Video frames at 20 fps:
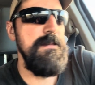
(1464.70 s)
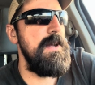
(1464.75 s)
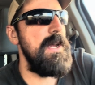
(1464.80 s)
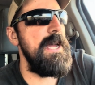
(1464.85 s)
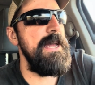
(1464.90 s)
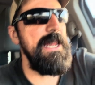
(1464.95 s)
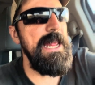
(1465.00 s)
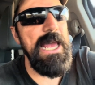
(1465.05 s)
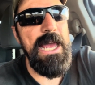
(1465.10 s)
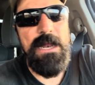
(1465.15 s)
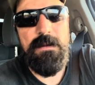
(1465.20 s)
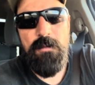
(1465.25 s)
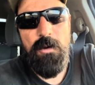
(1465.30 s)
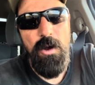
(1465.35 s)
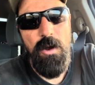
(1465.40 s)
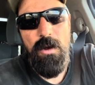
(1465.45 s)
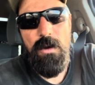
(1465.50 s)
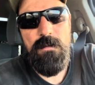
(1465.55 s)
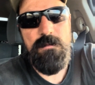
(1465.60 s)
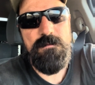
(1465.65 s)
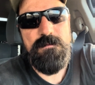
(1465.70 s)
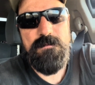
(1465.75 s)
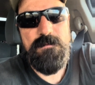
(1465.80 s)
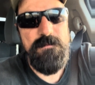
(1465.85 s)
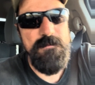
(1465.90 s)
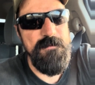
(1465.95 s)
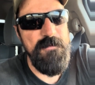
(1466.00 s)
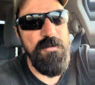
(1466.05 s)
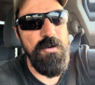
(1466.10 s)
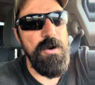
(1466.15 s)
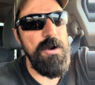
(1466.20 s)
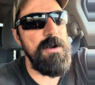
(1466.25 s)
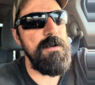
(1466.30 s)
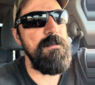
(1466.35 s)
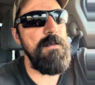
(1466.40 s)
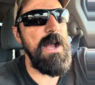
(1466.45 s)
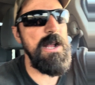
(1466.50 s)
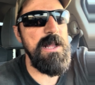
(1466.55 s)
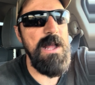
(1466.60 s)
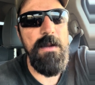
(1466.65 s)
an animal for
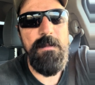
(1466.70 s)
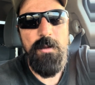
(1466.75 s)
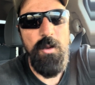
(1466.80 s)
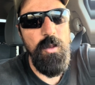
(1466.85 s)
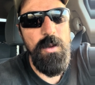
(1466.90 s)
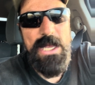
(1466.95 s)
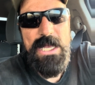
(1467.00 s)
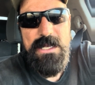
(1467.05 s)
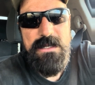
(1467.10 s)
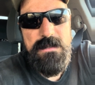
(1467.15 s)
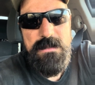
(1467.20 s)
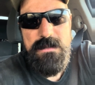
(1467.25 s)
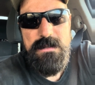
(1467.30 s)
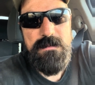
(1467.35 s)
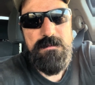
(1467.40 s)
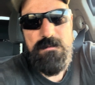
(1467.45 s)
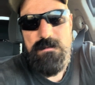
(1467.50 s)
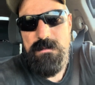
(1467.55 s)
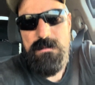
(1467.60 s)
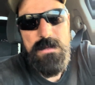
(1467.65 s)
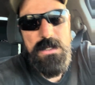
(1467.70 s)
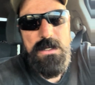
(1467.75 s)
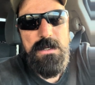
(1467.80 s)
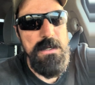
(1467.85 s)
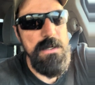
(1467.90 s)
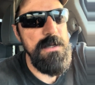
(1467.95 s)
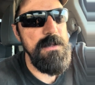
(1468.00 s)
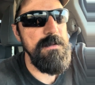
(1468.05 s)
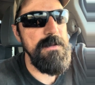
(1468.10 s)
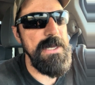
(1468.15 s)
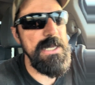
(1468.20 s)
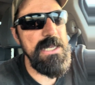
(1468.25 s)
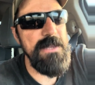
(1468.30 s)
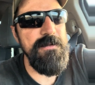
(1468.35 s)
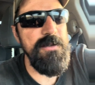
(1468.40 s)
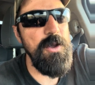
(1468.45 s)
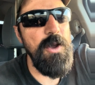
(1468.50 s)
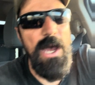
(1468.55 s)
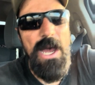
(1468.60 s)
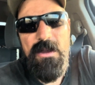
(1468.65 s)
a couple weeks. Like if
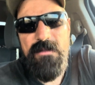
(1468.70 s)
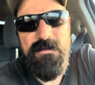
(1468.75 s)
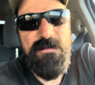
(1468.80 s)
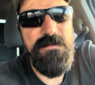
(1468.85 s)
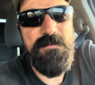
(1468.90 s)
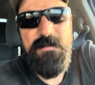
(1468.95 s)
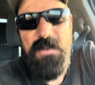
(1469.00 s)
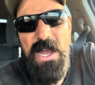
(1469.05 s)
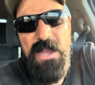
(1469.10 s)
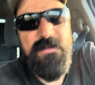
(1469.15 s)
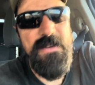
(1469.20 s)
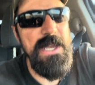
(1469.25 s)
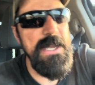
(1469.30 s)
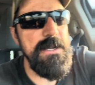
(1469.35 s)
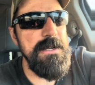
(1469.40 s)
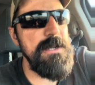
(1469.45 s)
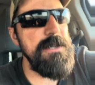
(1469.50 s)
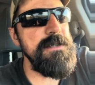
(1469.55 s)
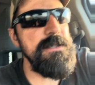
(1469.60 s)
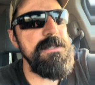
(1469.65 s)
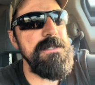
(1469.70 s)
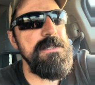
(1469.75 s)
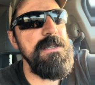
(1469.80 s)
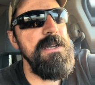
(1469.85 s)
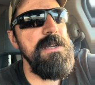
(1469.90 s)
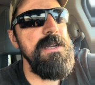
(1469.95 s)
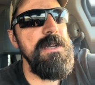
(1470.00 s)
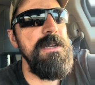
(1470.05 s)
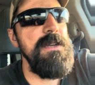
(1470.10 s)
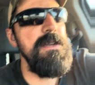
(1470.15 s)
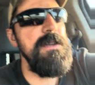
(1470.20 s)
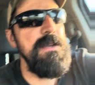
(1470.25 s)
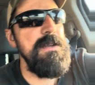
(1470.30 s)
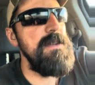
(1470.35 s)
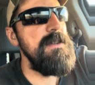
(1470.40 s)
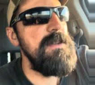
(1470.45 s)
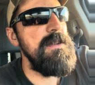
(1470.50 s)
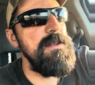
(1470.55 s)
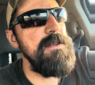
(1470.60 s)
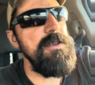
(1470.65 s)
you have 5 acres,
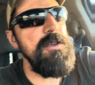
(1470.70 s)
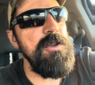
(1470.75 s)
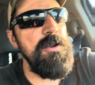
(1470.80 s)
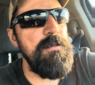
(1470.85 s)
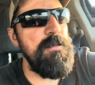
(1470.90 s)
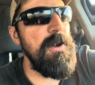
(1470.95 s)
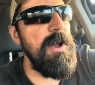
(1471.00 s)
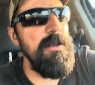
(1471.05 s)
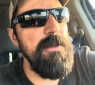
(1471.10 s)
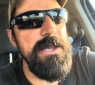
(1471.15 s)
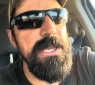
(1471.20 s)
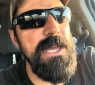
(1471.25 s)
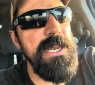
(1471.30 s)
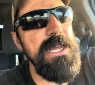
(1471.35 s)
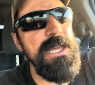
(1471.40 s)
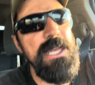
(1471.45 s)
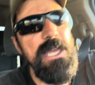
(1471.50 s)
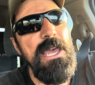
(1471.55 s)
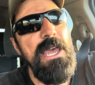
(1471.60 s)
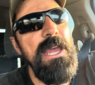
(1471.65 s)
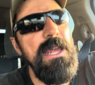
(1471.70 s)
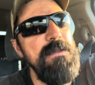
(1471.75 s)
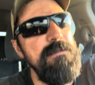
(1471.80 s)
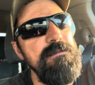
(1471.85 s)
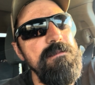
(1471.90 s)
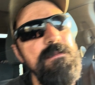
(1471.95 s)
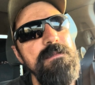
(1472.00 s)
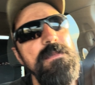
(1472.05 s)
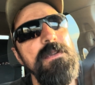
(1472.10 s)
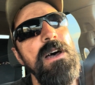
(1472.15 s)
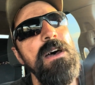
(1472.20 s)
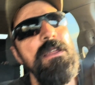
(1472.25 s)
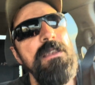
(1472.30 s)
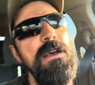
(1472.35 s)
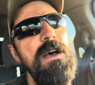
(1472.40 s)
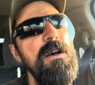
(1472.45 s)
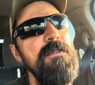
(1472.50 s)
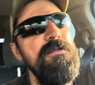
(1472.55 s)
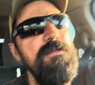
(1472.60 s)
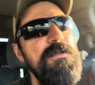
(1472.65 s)
you're probably going to get
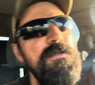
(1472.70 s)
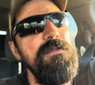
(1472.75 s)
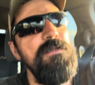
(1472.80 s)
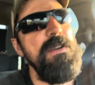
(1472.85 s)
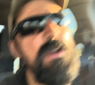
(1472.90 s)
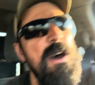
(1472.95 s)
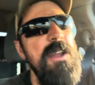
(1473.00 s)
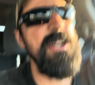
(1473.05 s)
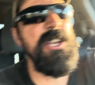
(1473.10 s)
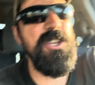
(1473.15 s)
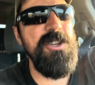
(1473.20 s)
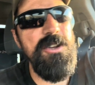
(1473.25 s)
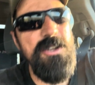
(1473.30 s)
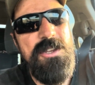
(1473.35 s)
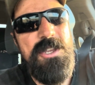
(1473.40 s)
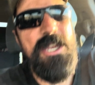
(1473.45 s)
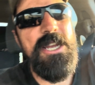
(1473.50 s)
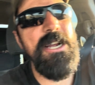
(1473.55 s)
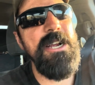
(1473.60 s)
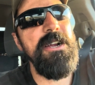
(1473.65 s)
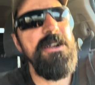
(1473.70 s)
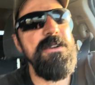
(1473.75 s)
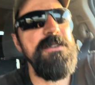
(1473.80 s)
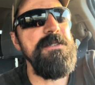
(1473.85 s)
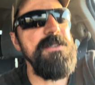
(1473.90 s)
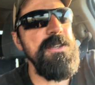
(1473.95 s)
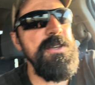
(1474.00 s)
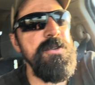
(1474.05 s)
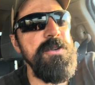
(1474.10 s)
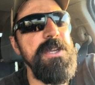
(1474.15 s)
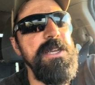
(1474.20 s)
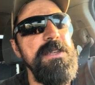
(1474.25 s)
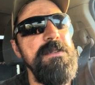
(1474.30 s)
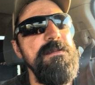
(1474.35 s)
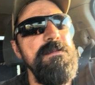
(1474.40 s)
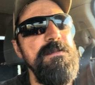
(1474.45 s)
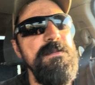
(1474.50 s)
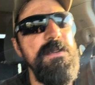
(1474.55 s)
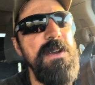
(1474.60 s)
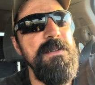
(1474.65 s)
enough. On a good year, you
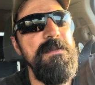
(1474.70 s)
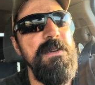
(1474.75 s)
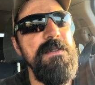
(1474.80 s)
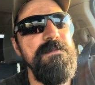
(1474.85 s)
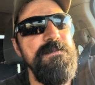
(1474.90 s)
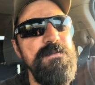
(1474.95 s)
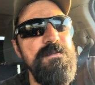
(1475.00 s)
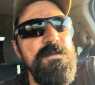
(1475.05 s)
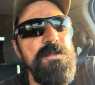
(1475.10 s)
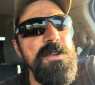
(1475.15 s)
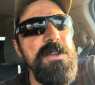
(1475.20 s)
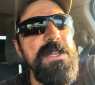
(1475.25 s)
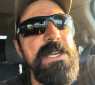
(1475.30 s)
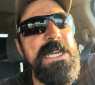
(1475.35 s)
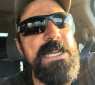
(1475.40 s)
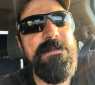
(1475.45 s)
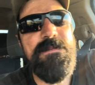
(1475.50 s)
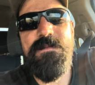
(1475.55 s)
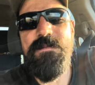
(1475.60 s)
can really